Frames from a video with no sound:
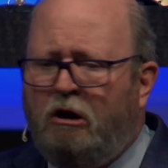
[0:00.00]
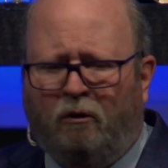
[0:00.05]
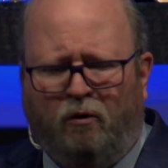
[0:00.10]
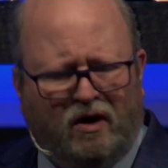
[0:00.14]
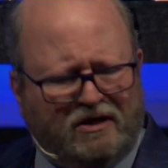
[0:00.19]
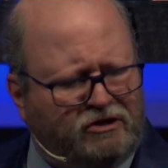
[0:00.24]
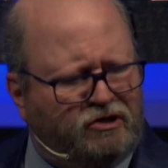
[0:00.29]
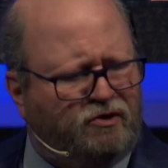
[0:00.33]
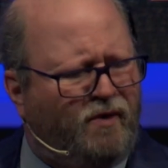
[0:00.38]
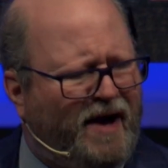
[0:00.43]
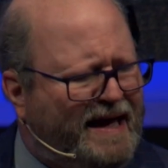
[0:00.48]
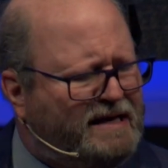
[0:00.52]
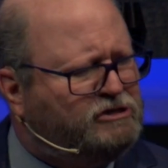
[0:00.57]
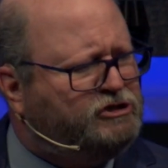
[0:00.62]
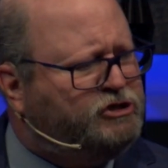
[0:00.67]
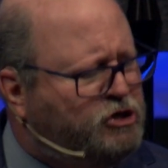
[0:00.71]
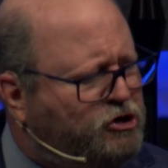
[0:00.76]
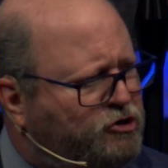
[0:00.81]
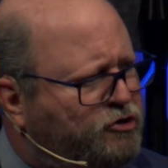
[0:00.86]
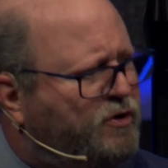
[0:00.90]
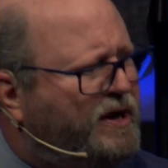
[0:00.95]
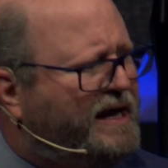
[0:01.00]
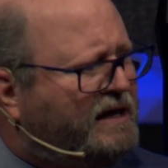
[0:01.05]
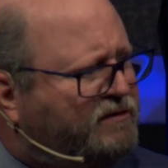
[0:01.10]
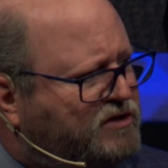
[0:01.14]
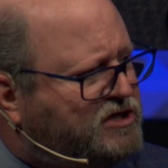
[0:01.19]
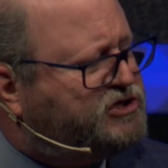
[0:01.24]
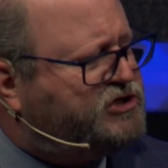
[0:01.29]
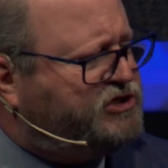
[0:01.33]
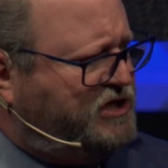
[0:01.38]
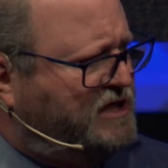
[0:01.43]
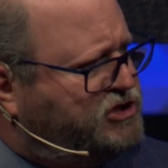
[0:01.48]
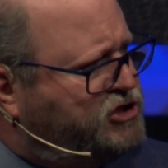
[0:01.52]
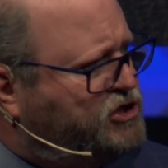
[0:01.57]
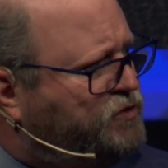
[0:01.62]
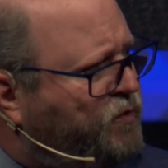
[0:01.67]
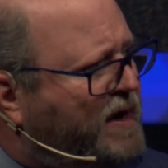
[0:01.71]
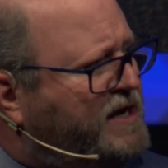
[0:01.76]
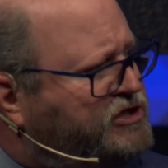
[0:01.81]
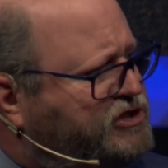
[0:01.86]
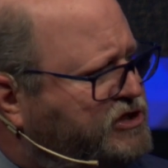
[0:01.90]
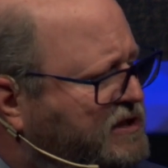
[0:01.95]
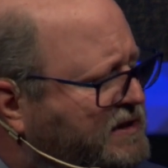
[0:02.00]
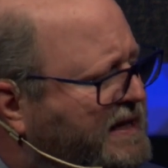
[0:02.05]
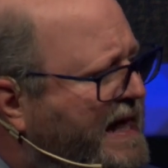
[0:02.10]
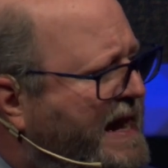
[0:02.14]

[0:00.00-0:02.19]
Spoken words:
What do I do in the situation